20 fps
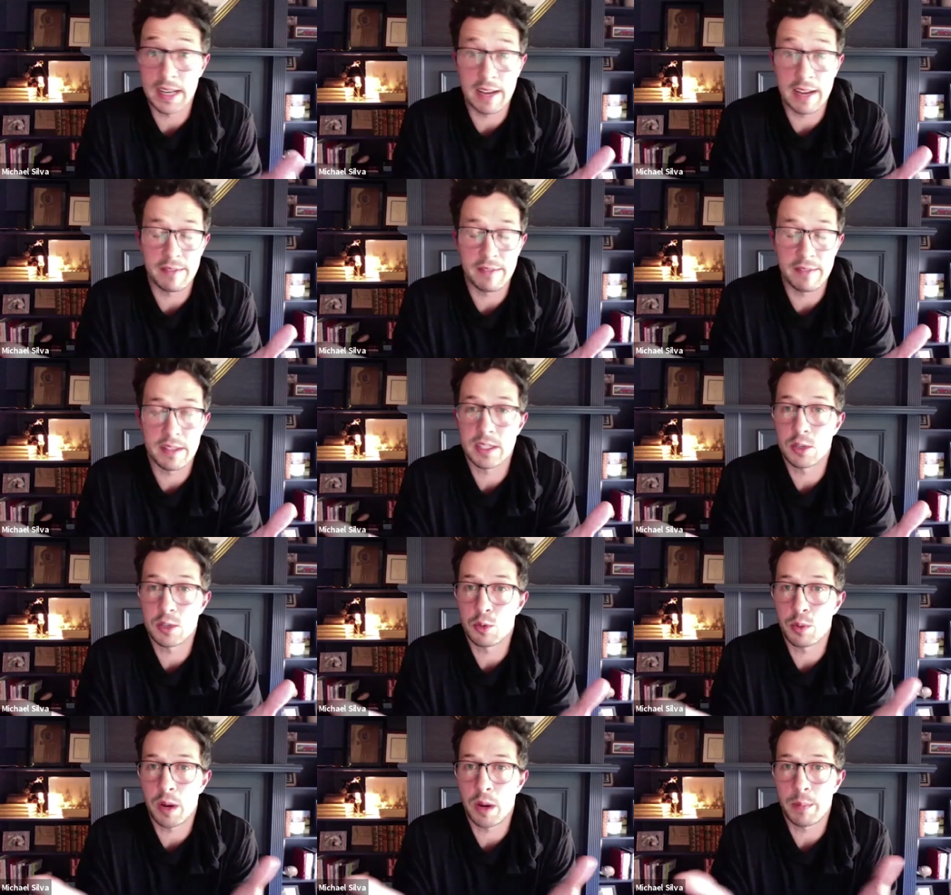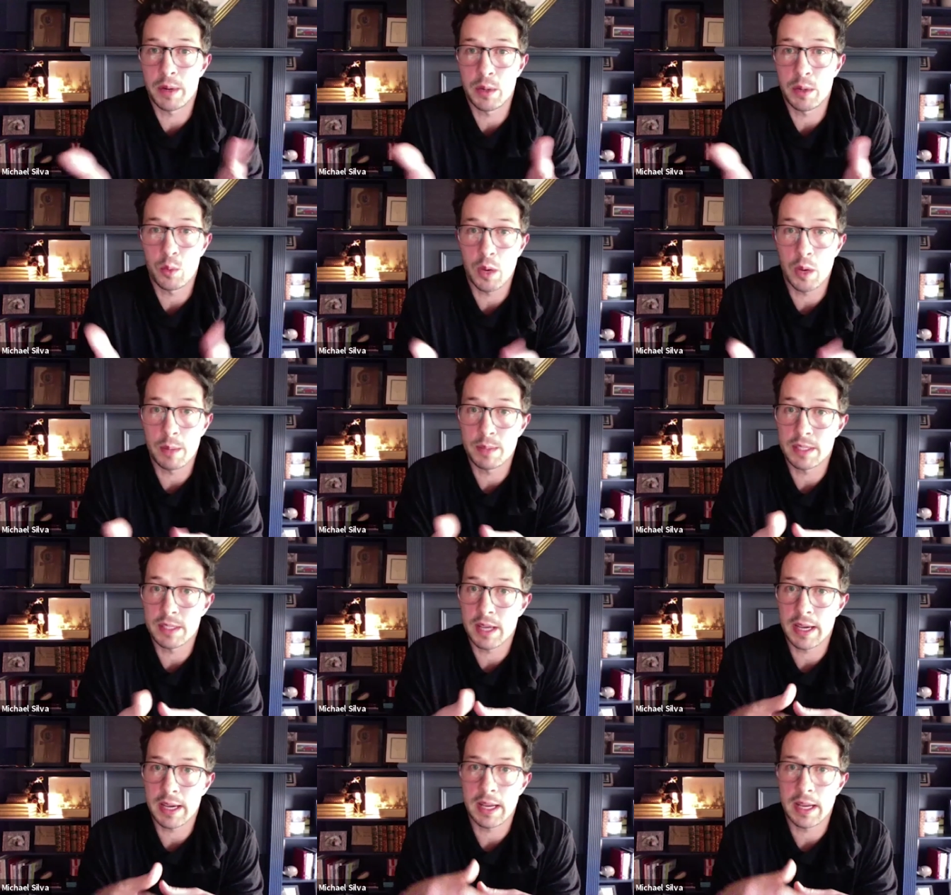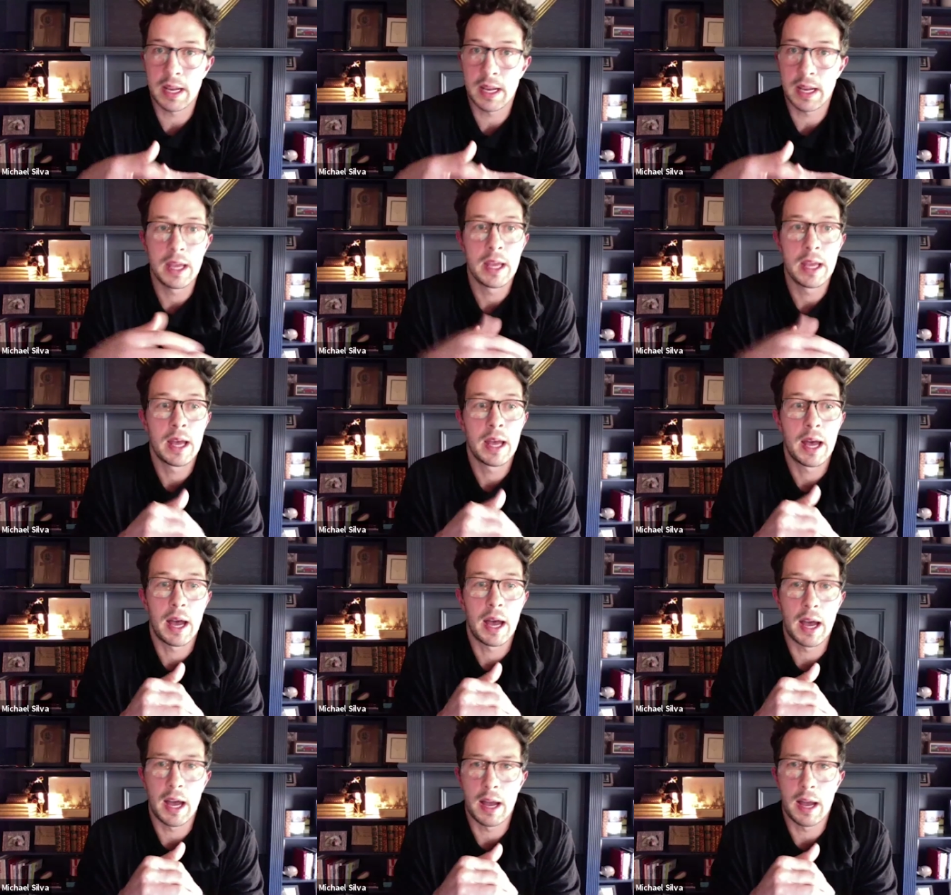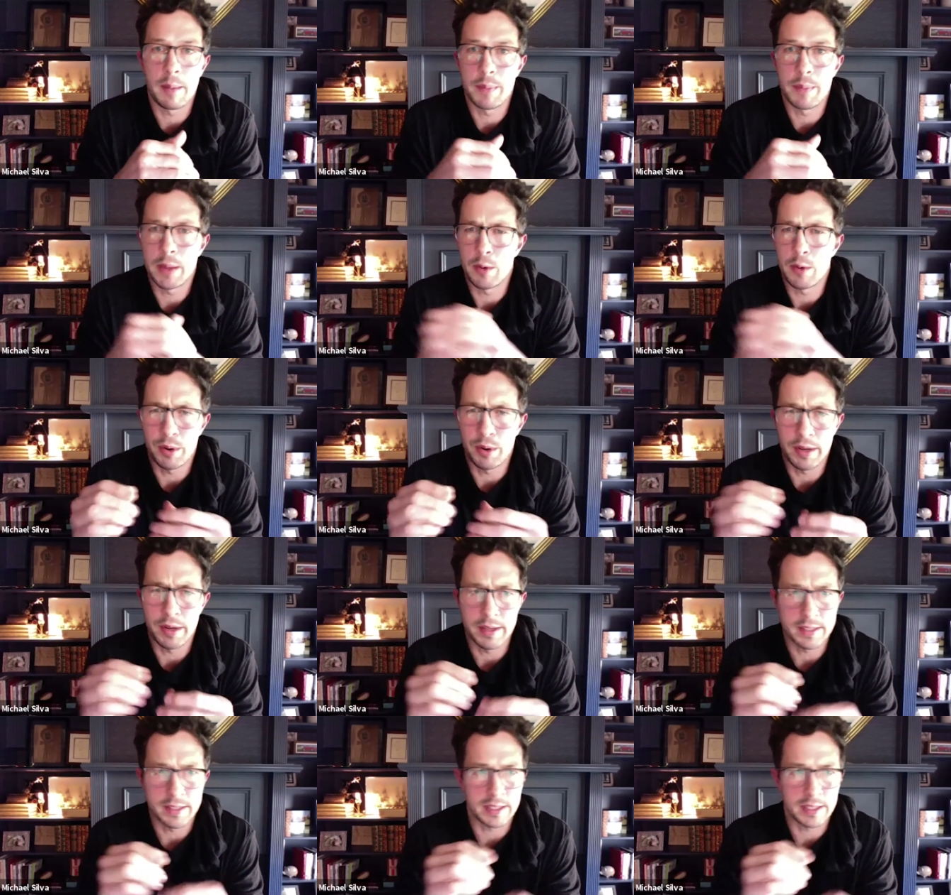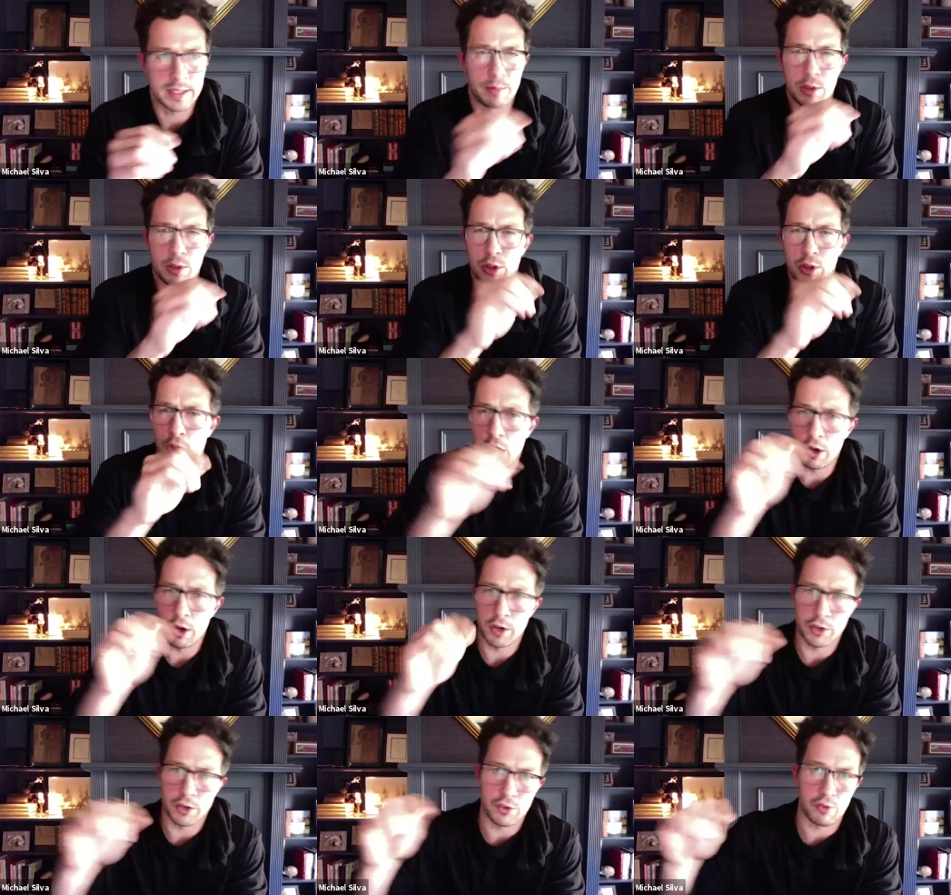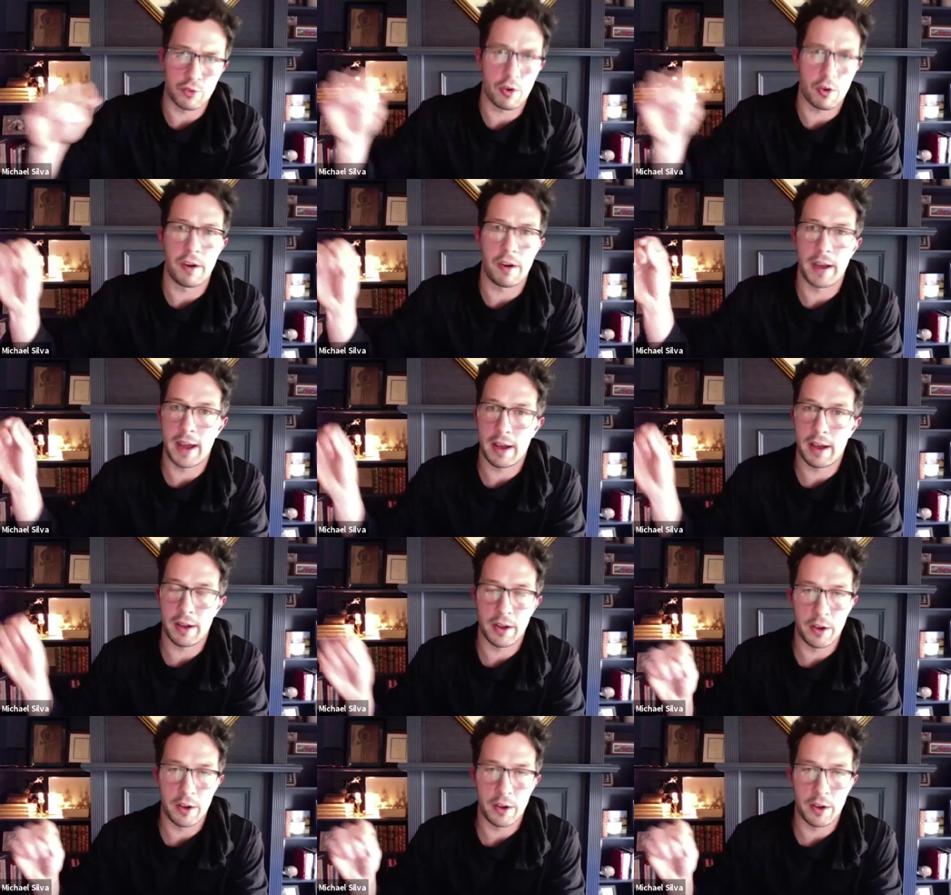have the single property website. They were putting some long, drawn out,